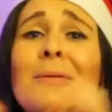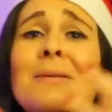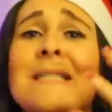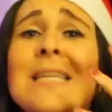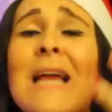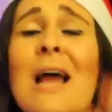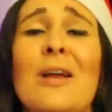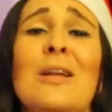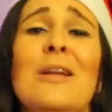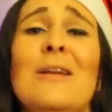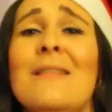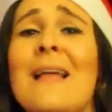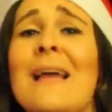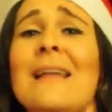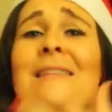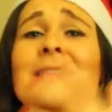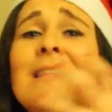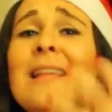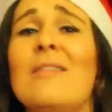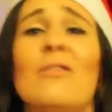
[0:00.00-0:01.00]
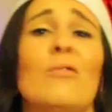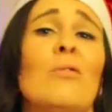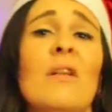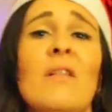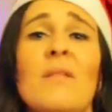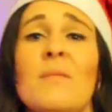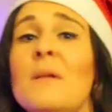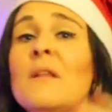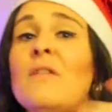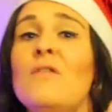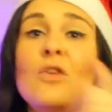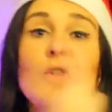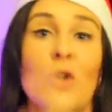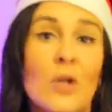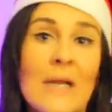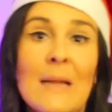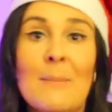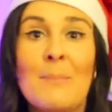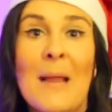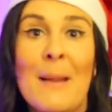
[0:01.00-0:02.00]
I'll tell you that this Christmas,
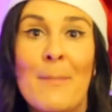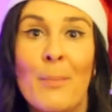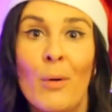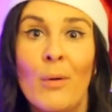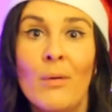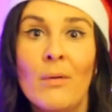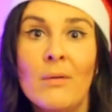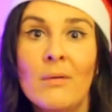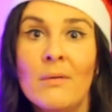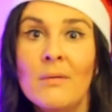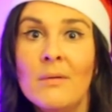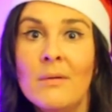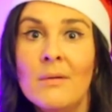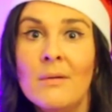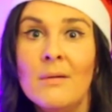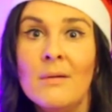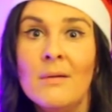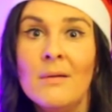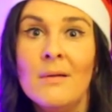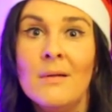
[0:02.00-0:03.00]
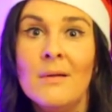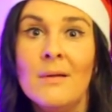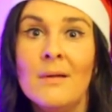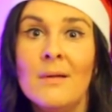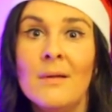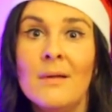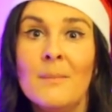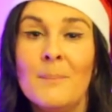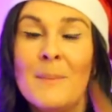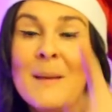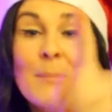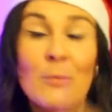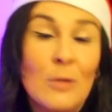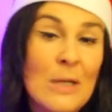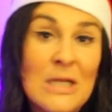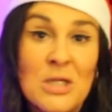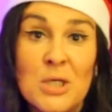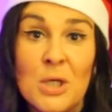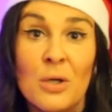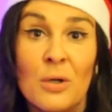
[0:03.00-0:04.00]
you need people. People
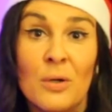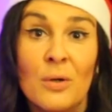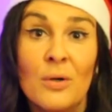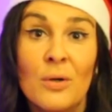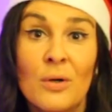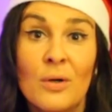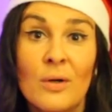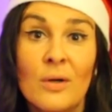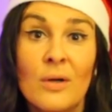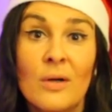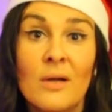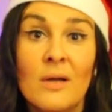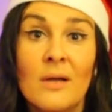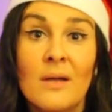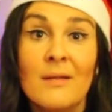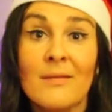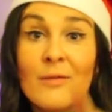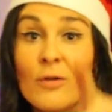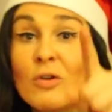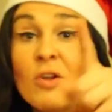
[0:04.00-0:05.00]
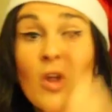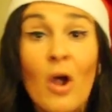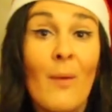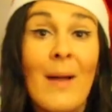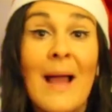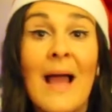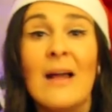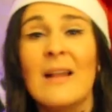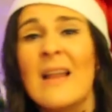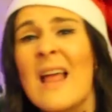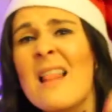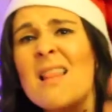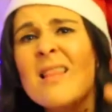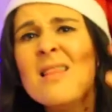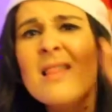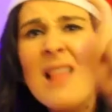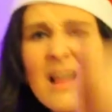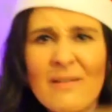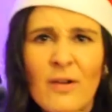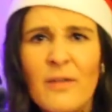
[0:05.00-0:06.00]
need you. So go out and
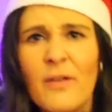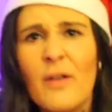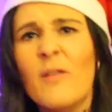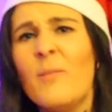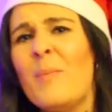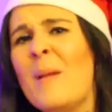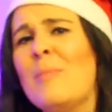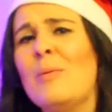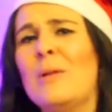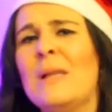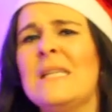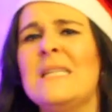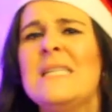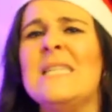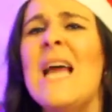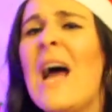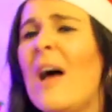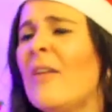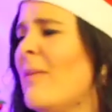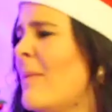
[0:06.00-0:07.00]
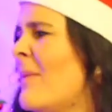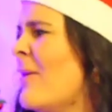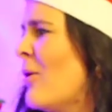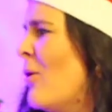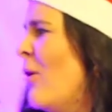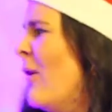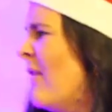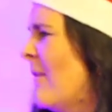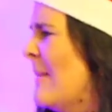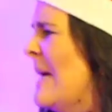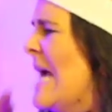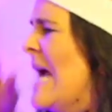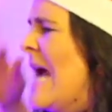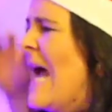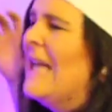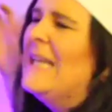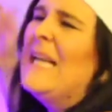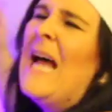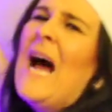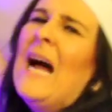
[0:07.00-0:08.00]
love on those people and tell them they're awesome
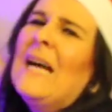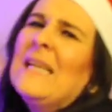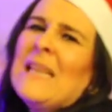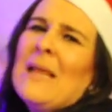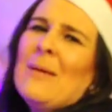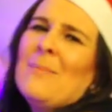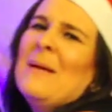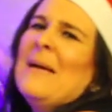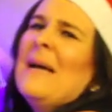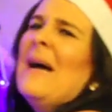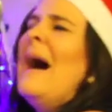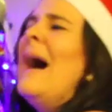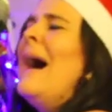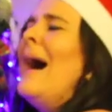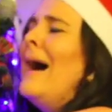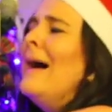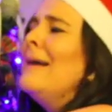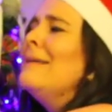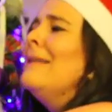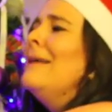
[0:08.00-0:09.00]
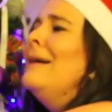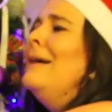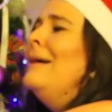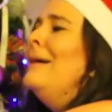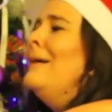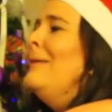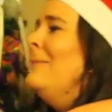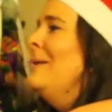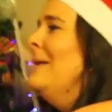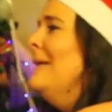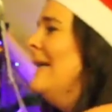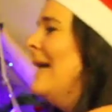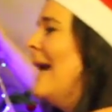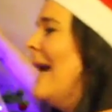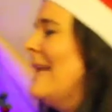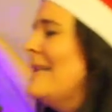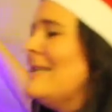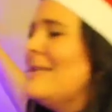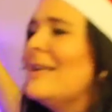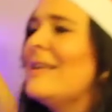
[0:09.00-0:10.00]
and hug them. Hug them!
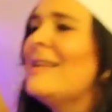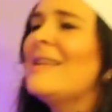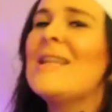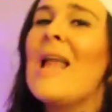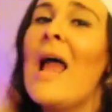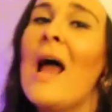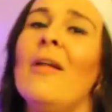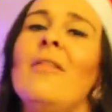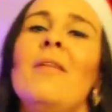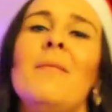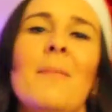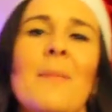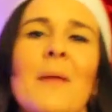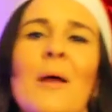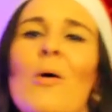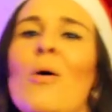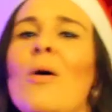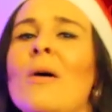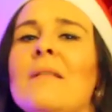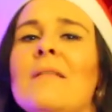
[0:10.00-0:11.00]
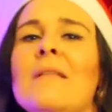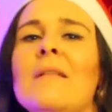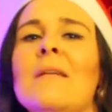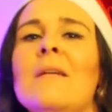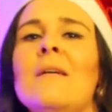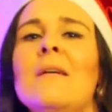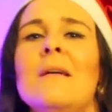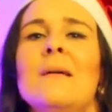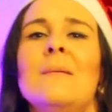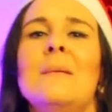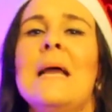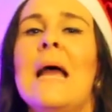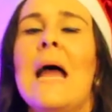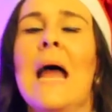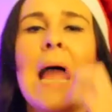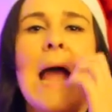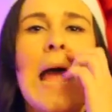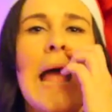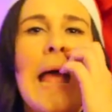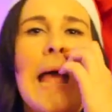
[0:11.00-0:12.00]
And just tell them that they're awesome.
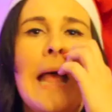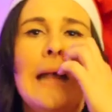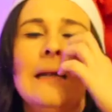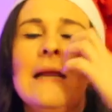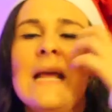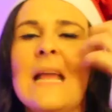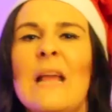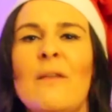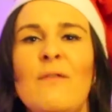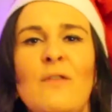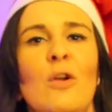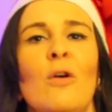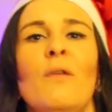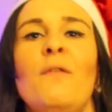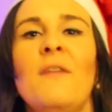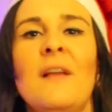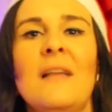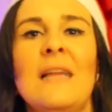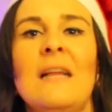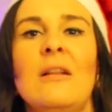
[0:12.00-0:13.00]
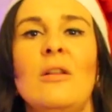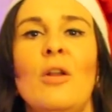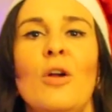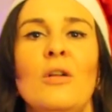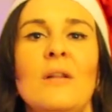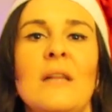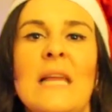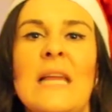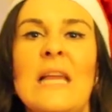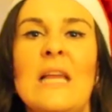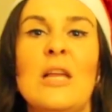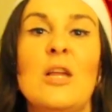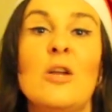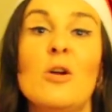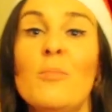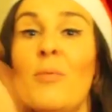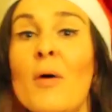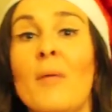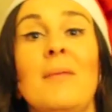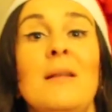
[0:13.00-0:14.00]
And if you're feeling lonely,
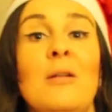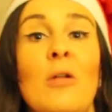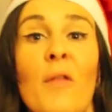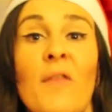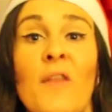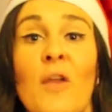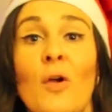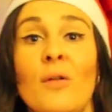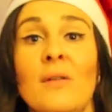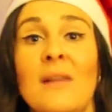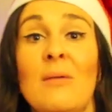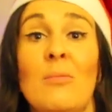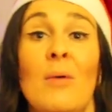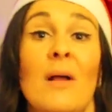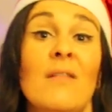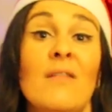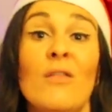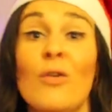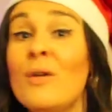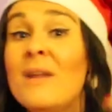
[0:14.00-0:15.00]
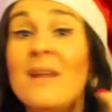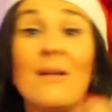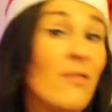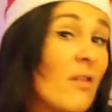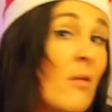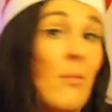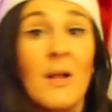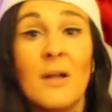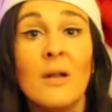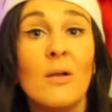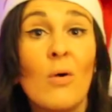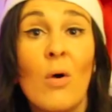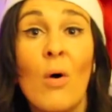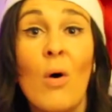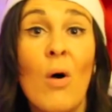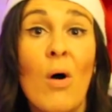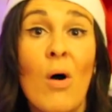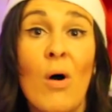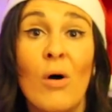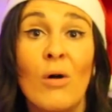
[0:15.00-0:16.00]
you're probably not the only one. So give someone a
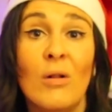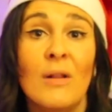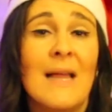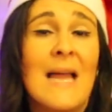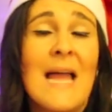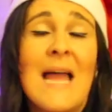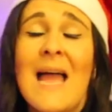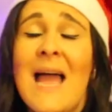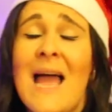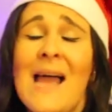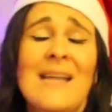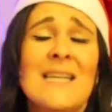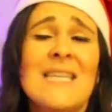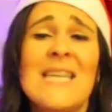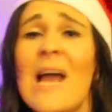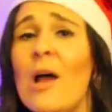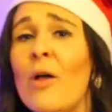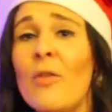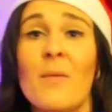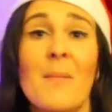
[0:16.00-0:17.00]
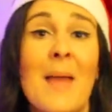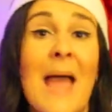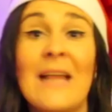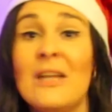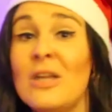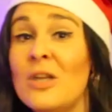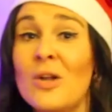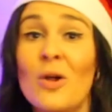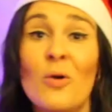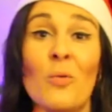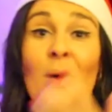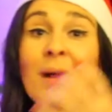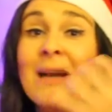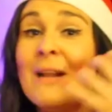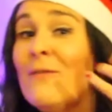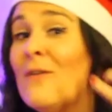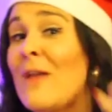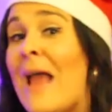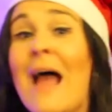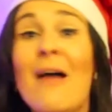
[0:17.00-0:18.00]
call and tell them. And you know what?
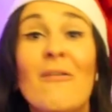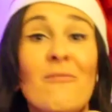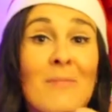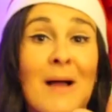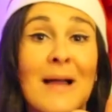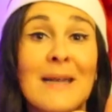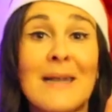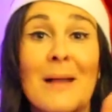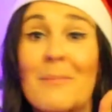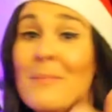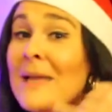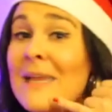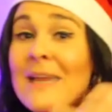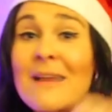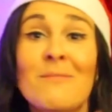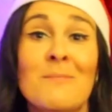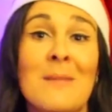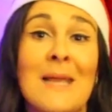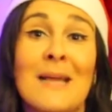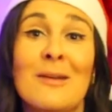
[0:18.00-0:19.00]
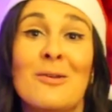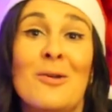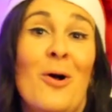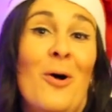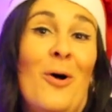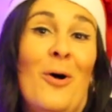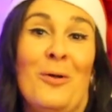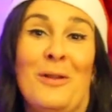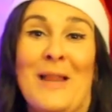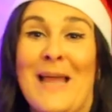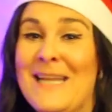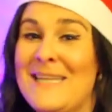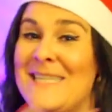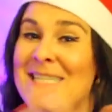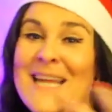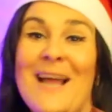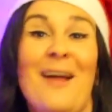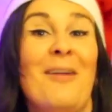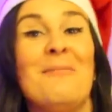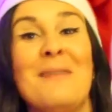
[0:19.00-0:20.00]
If you have my number, give me a call and
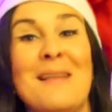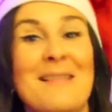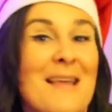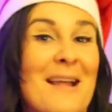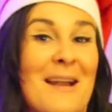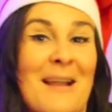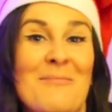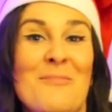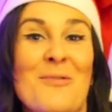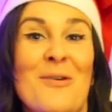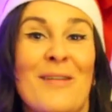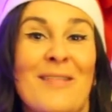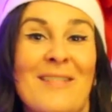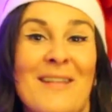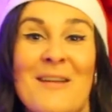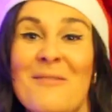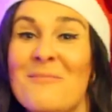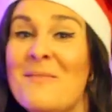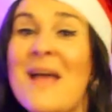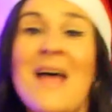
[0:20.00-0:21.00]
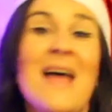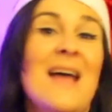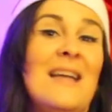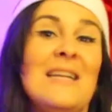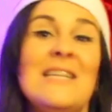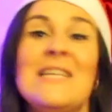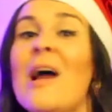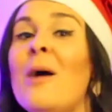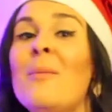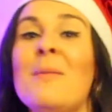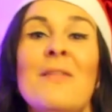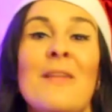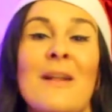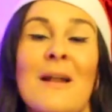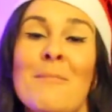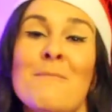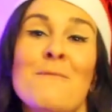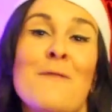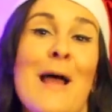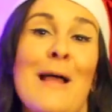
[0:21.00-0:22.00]
tell me that I'm awesome. Tell me that
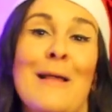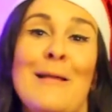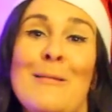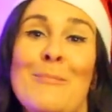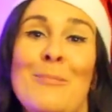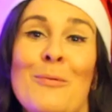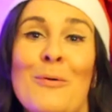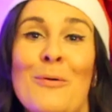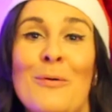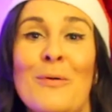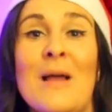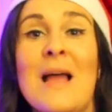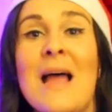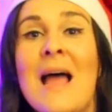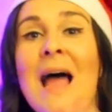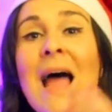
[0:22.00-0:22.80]
I'm valuable.